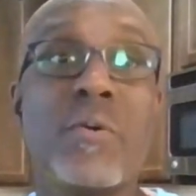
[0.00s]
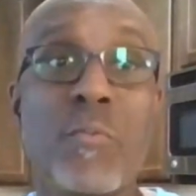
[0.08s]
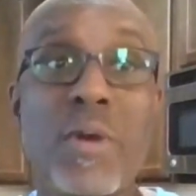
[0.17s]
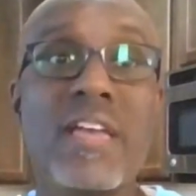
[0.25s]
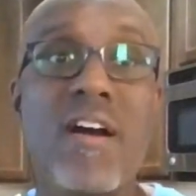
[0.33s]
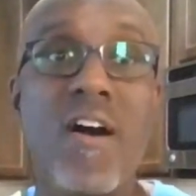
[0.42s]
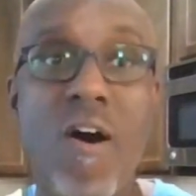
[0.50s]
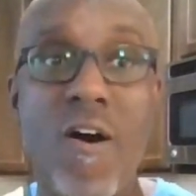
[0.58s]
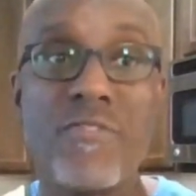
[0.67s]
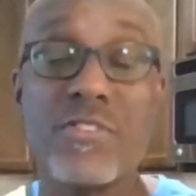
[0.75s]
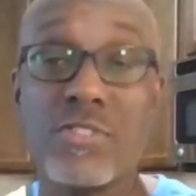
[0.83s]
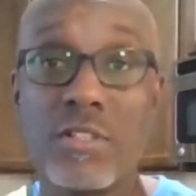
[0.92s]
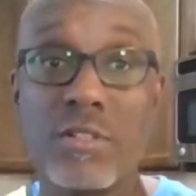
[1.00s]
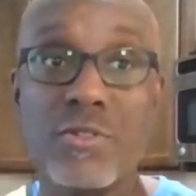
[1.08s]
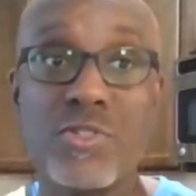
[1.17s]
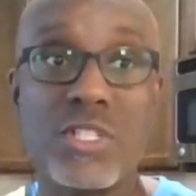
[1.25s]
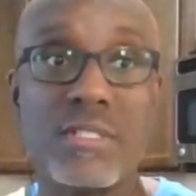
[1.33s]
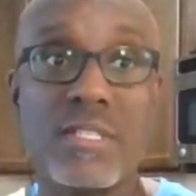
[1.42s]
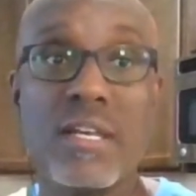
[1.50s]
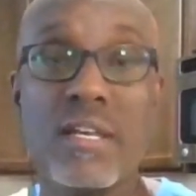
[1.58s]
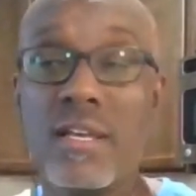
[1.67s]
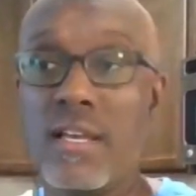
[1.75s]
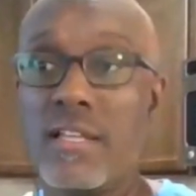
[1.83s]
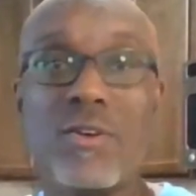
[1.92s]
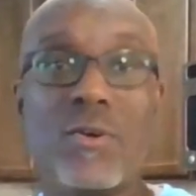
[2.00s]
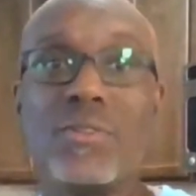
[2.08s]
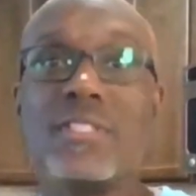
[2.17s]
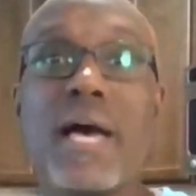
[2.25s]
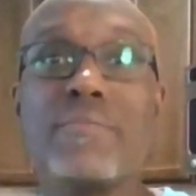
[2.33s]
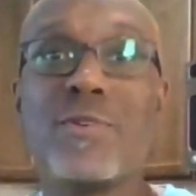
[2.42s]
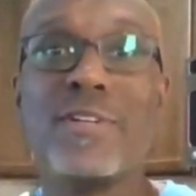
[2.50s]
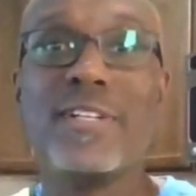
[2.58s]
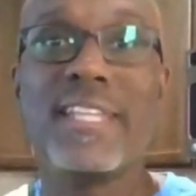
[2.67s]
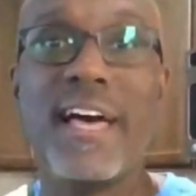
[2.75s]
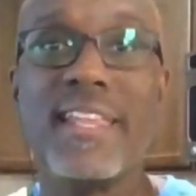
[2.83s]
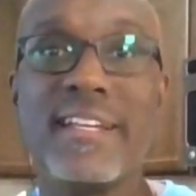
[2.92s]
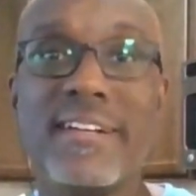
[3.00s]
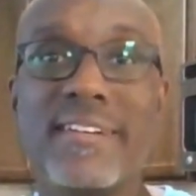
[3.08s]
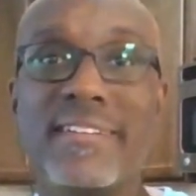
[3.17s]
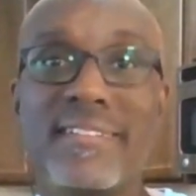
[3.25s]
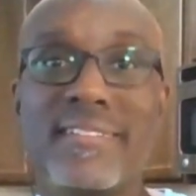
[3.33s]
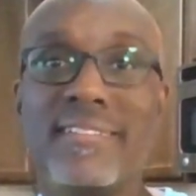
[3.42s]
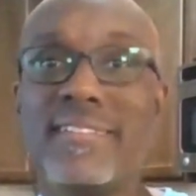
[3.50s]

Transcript: we offer solutions. So time's running out here.